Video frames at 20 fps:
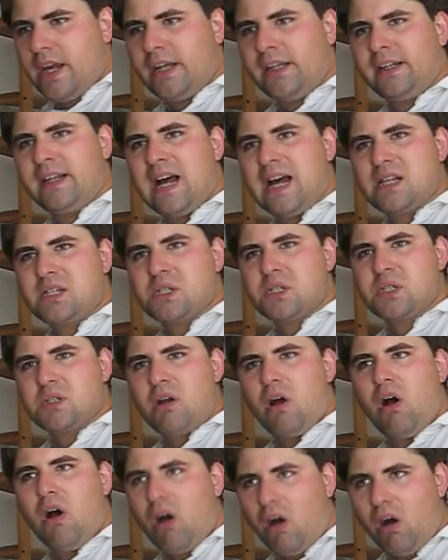does
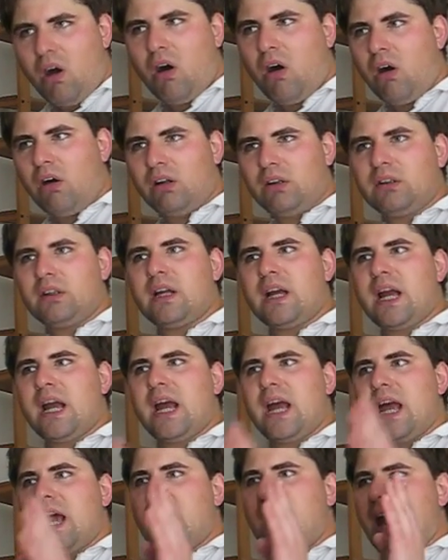all
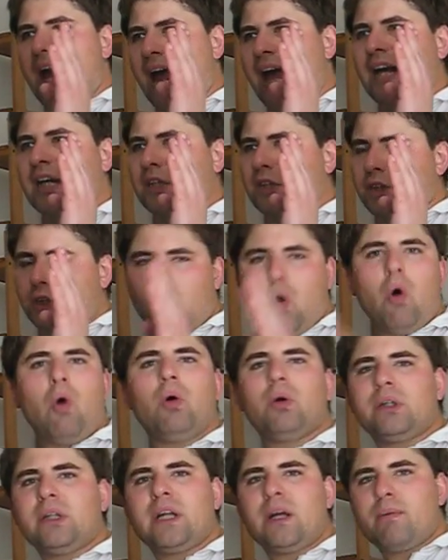and
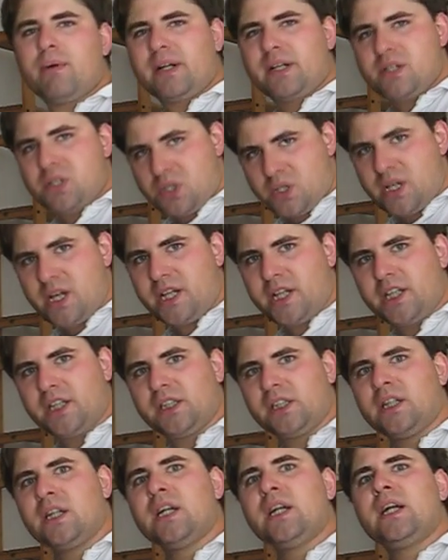only what is
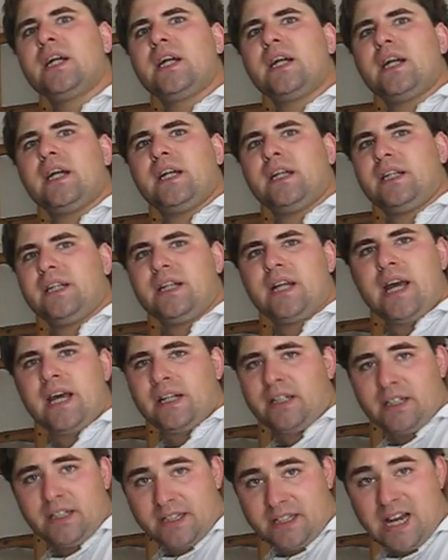needed,
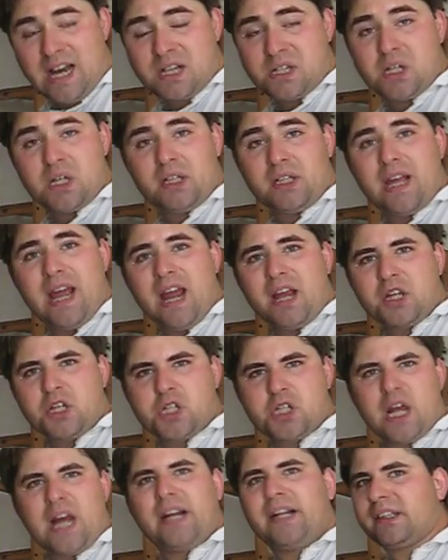and it does it
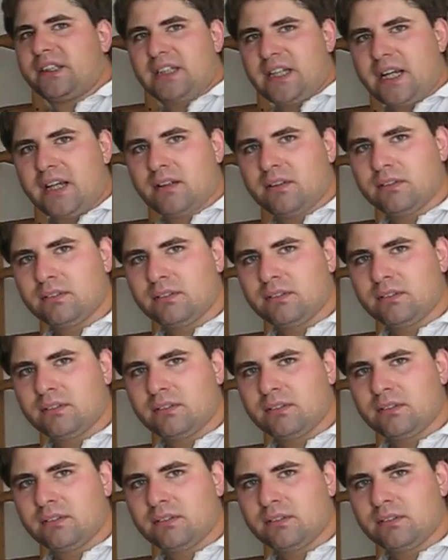excellently,